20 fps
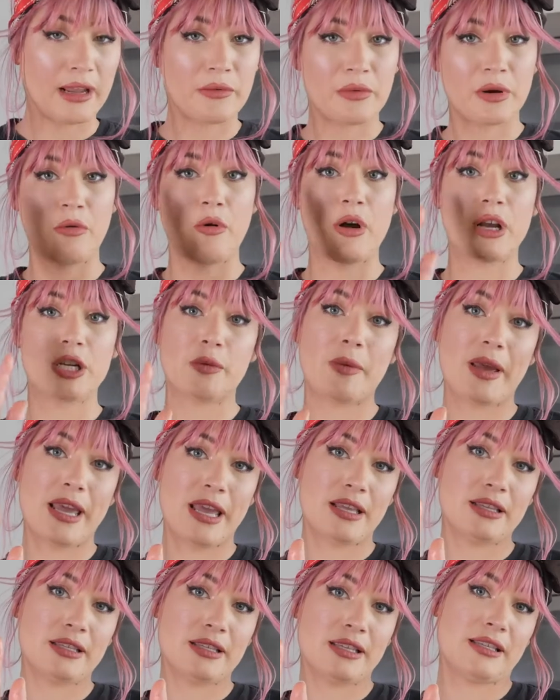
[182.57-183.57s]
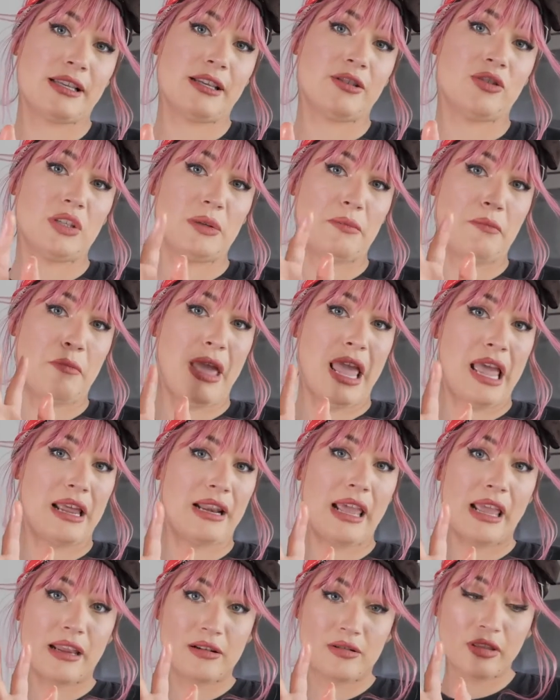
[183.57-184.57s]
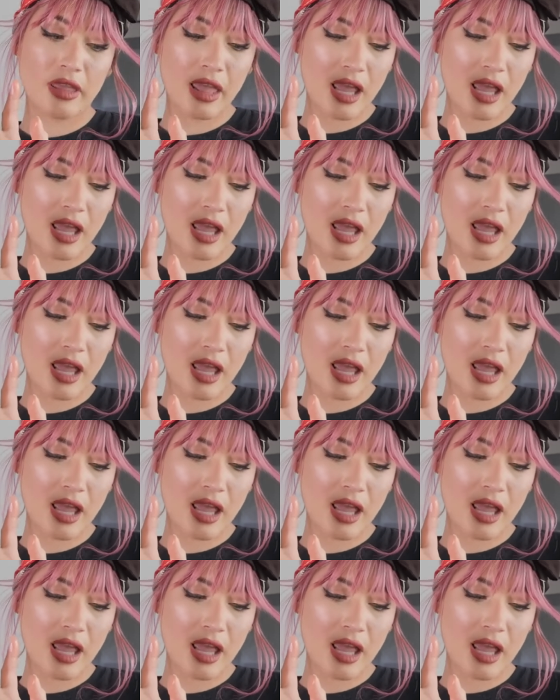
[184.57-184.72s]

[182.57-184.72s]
I'm gonna wash my hands because I just manhandled